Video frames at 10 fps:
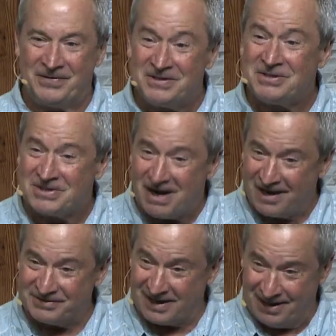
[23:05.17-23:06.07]
This is
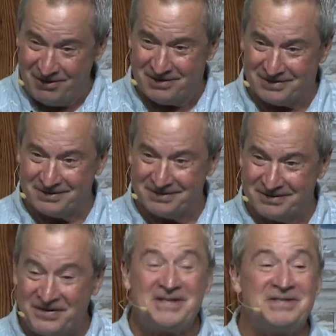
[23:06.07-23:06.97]
God's character.
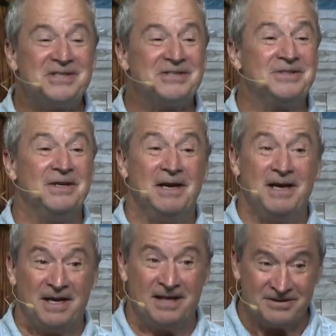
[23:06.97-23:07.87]
This is
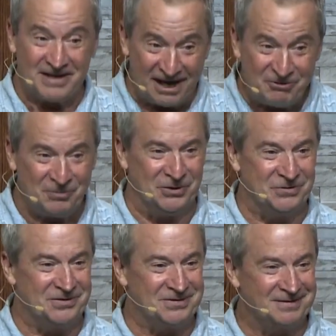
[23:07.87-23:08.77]
his
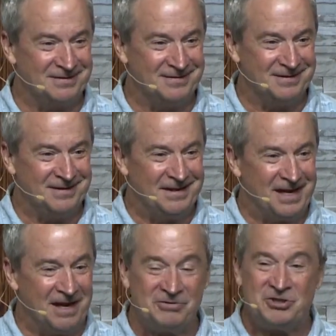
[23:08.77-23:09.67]
attributes
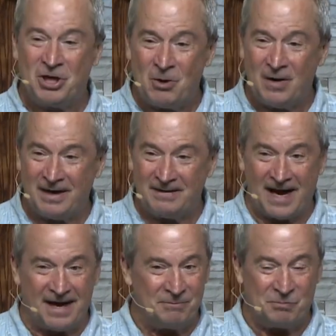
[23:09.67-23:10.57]
of showing
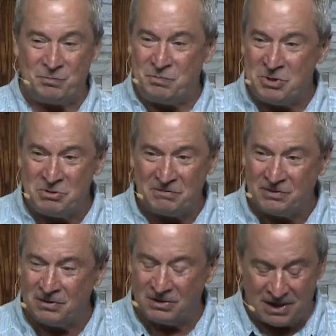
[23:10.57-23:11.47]
that
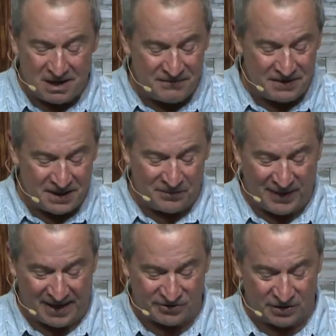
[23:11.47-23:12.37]
beautiful love and
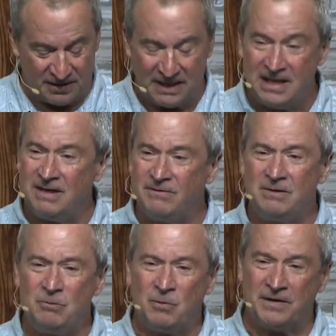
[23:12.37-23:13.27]
compassion,
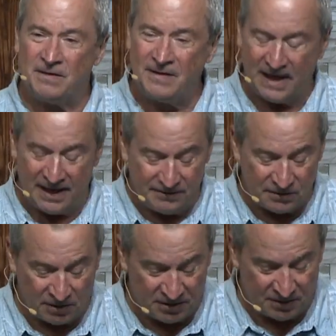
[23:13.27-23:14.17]
even when things
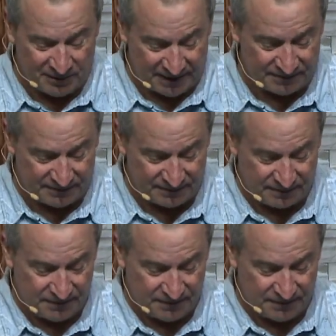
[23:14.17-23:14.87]
are amiss.